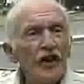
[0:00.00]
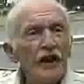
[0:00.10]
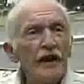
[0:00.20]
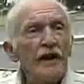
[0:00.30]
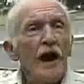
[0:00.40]

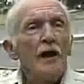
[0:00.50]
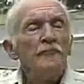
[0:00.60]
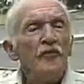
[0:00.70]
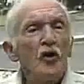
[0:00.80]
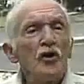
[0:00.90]
thing
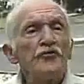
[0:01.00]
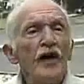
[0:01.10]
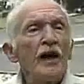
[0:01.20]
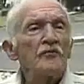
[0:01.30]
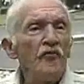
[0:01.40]
I'm very
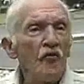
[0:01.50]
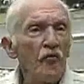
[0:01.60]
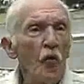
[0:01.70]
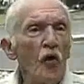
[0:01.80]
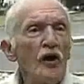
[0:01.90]
thankful
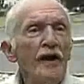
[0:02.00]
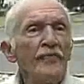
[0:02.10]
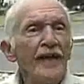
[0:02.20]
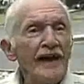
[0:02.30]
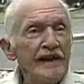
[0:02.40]
for,
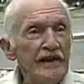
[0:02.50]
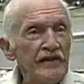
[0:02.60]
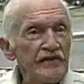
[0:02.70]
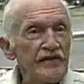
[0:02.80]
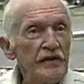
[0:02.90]
and that
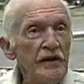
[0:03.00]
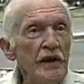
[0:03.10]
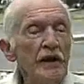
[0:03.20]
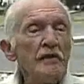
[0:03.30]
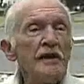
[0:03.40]
is
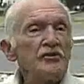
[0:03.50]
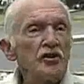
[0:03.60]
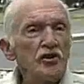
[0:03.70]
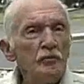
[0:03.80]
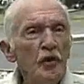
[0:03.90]
that
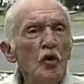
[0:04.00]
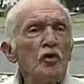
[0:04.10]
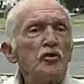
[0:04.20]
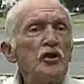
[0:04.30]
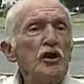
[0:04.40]
the
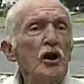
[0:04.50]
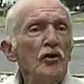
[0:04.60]
community